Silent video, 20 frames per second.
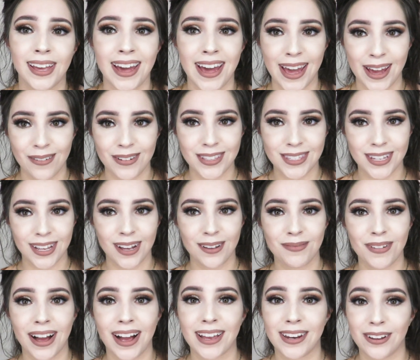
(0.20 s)
Hey, what's
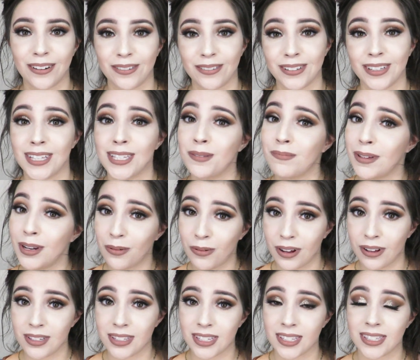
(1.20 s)
up? I know it's been a
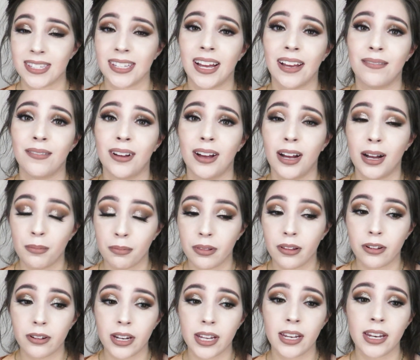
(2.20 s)
while since I've
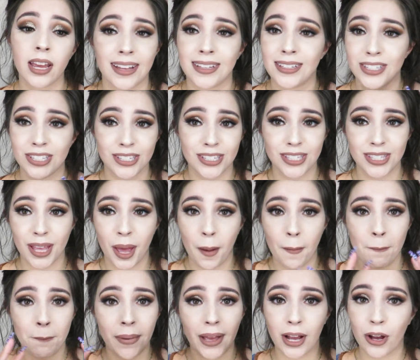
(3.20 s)
uploaded. I've just
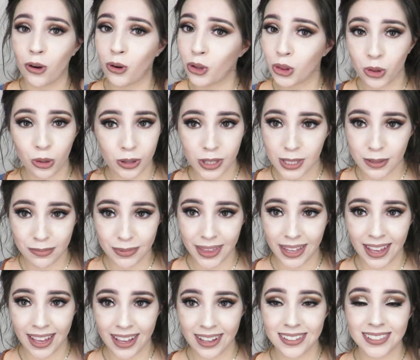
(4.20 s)
been going through some
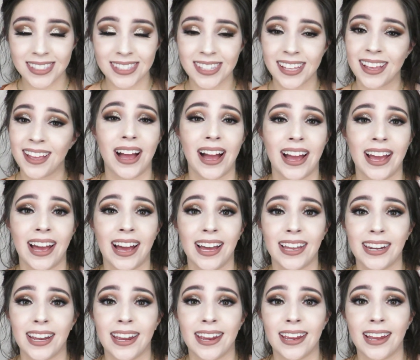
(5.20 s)
things. I
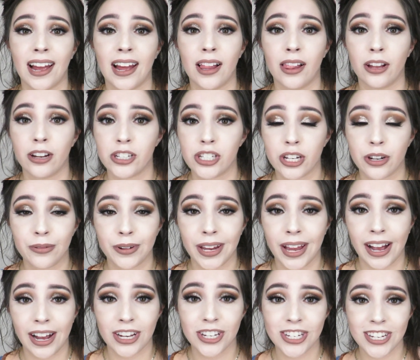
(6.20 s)
had an allergic
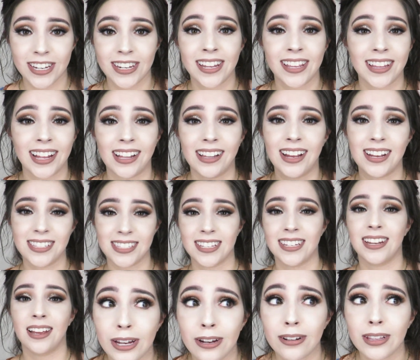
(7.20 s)
reaction that
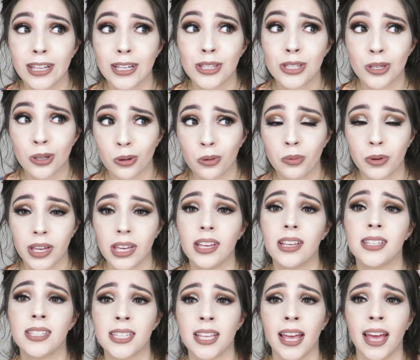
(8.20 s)
lasted nearly 2
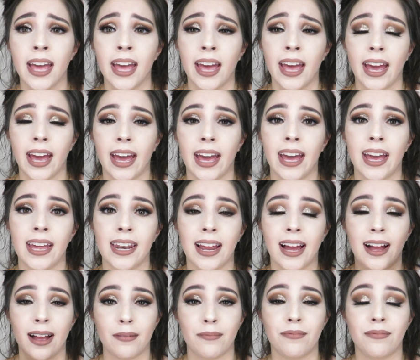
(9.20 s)
weeks, and
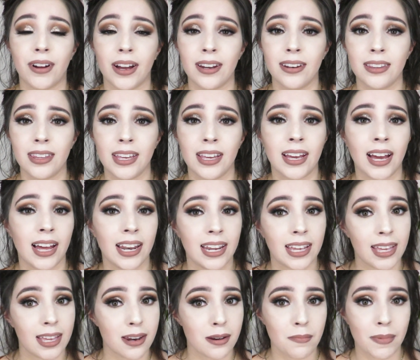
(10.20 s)
I'm finally kind
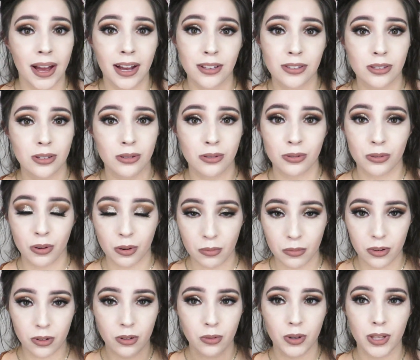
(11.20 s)
of getting back to
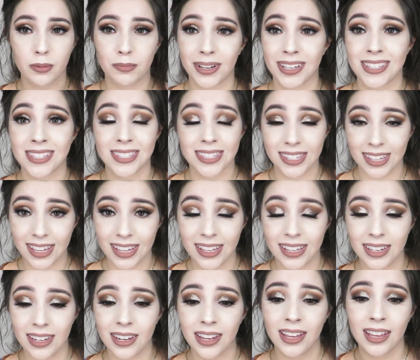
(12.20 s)
normal with my
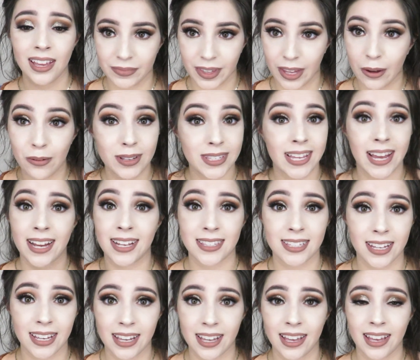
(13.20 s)
skin. It was
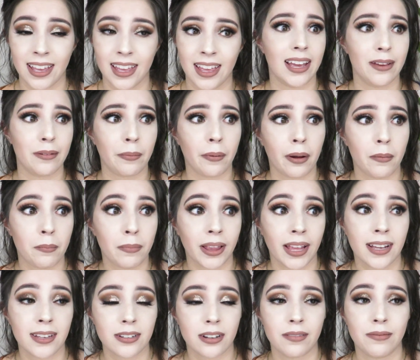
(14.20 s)
hectic. I
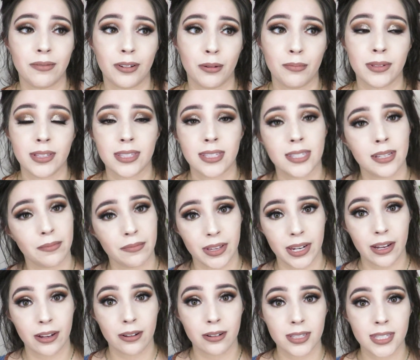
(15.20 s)
planned on filming some
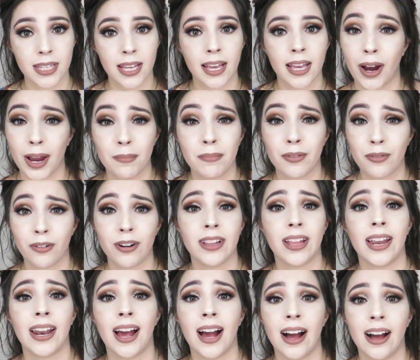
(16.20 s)
videos right before
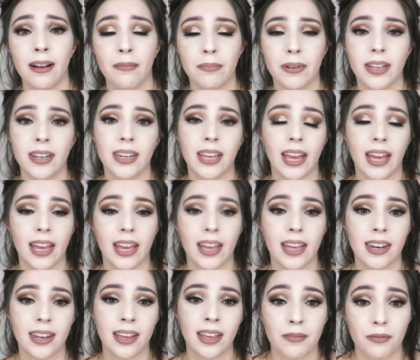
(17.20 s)
that happened,
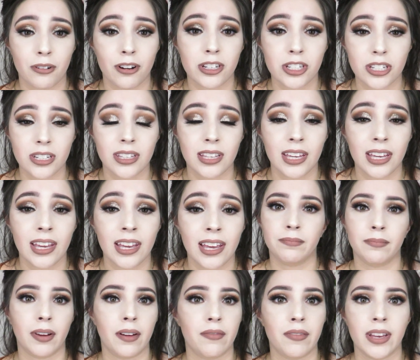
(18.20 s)
and unfortunately
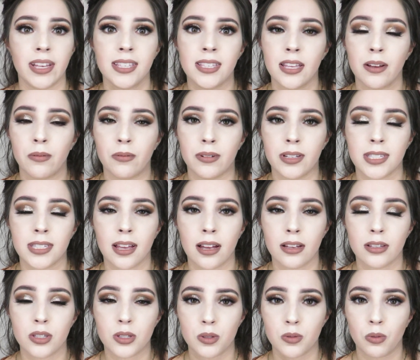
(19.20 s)
my face was
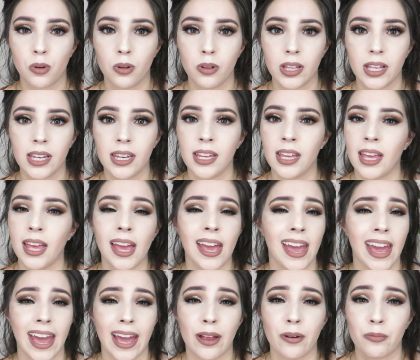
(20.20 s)
swollen
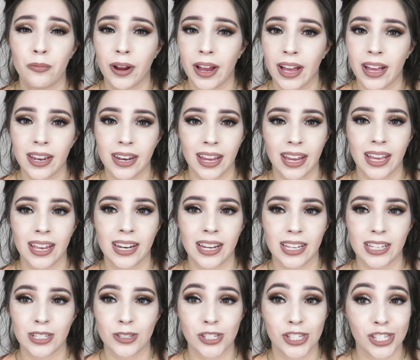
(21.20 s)
and red, and
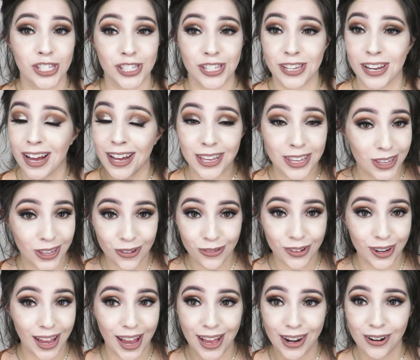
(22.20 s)
it is not
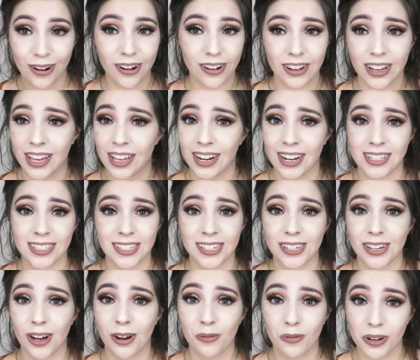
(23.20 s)
cute at all, and I did
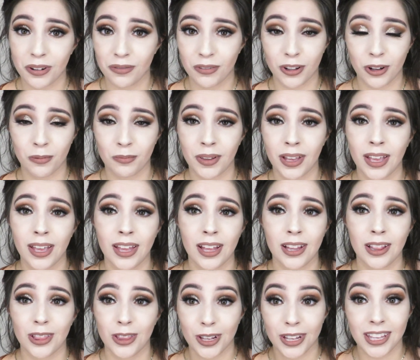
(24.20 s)
not want to film
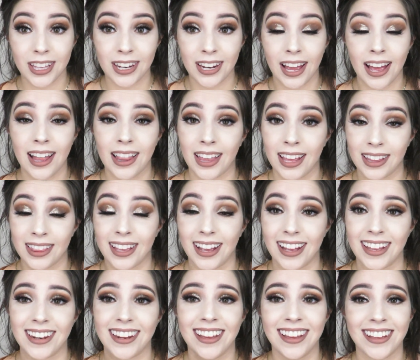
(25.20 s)
looking like
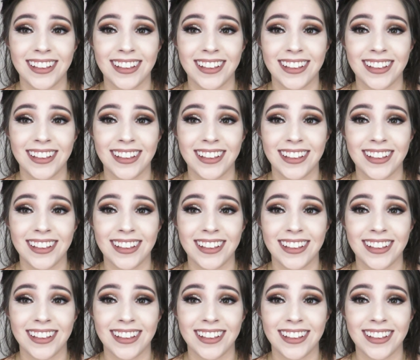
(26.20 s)
that.